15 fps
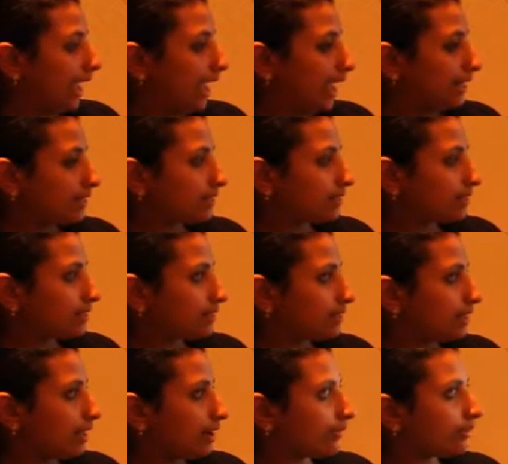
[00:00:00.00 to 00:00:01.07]
Hence,
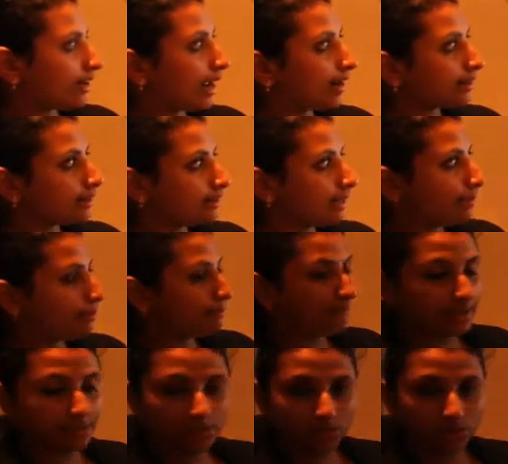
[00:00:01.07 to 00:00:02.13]
I ranked them
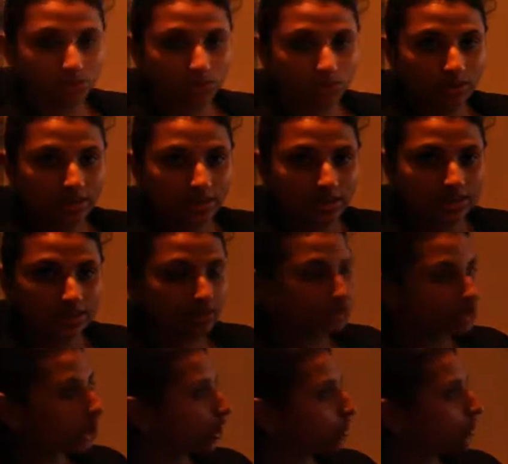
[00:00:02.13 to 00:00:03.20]
based on these
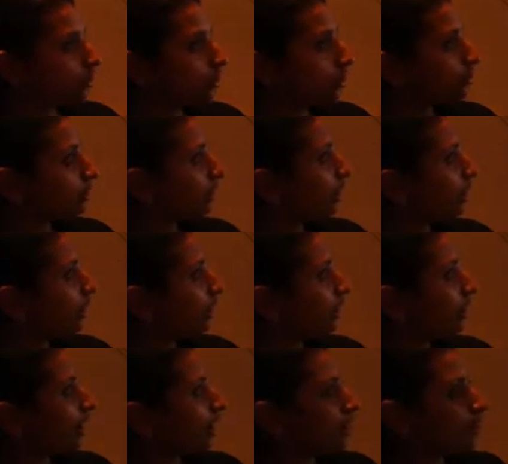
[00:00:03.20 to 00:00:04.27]
charges.
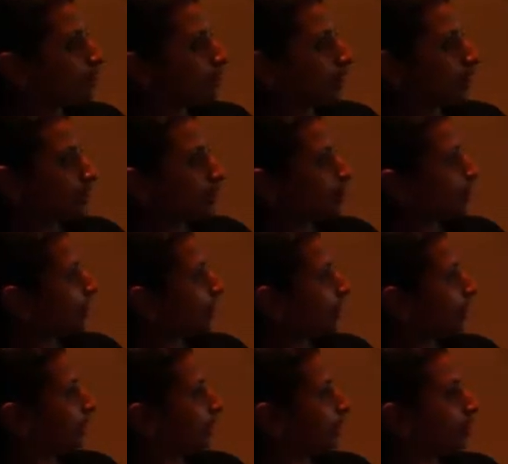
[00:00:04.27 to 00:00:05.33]

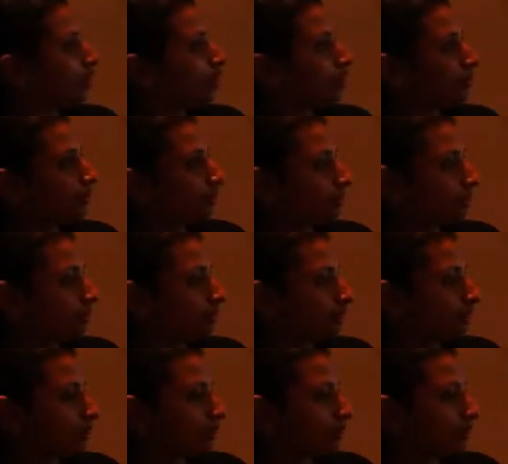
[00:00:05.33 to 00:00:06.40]
ICICI and Orbit
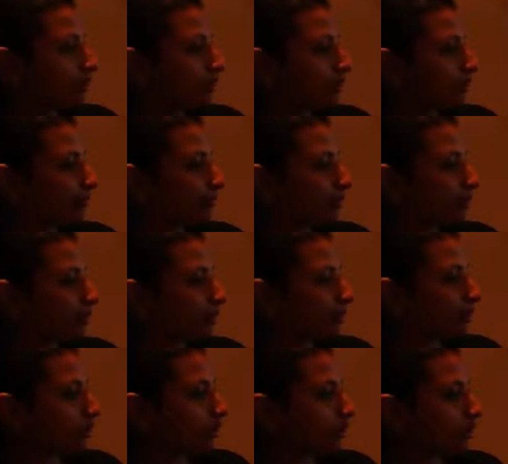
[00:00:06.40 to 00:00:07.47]
Remit
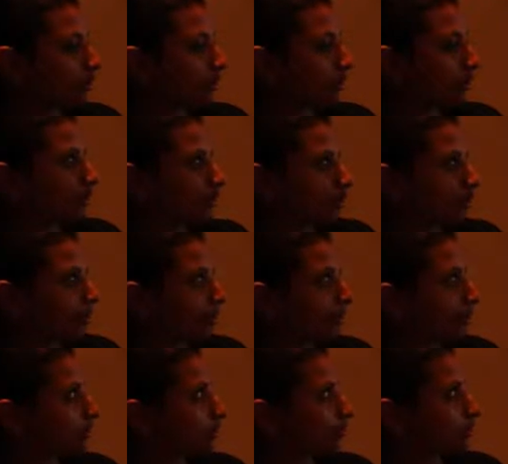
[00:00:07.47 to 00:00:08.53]
were the
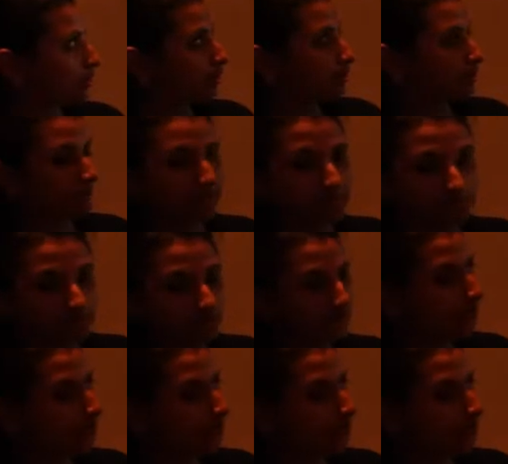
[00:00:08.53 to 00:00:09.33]
toppers with the remittance